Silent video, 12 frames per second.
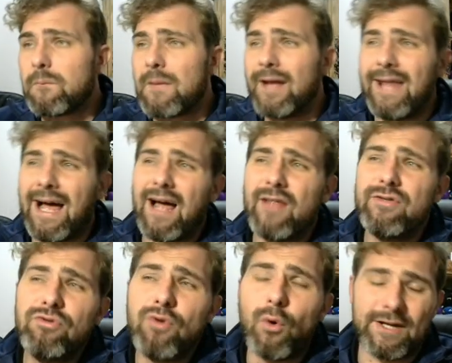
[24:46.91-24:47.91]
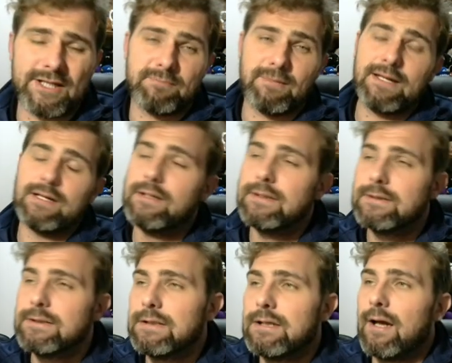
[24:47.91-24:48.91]
And that annoys me.
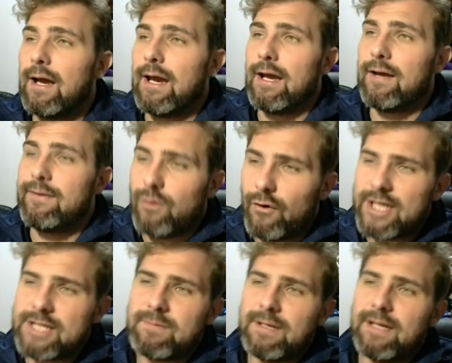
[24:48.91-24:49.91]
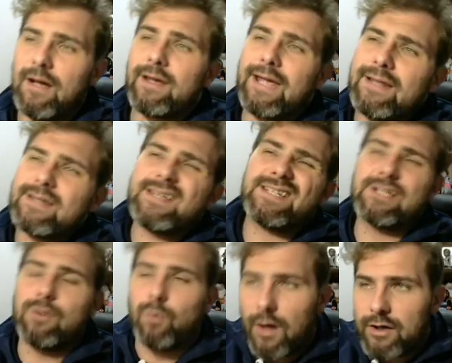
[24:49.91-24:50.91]
It annoys me. I get that this is a
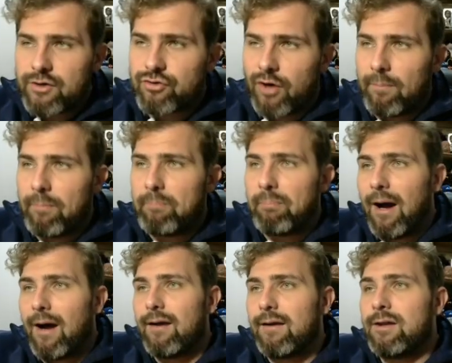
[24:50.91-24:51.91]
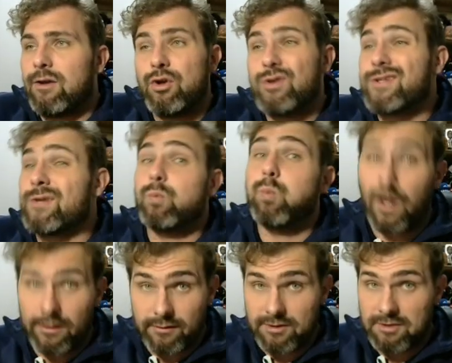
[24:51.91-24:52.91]
1-drop, but you use it
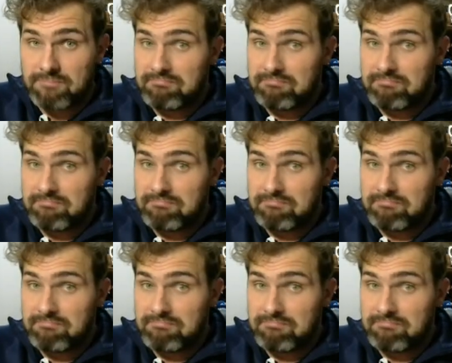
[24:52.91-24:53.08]
once.